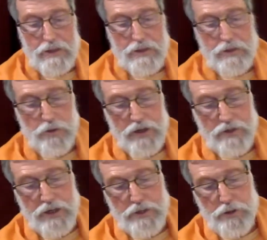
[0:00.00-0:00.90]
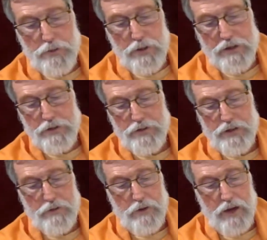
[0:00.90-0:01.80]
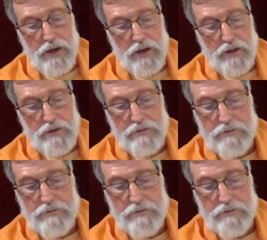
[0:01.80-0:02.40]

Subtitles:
"So I try to do my duty well."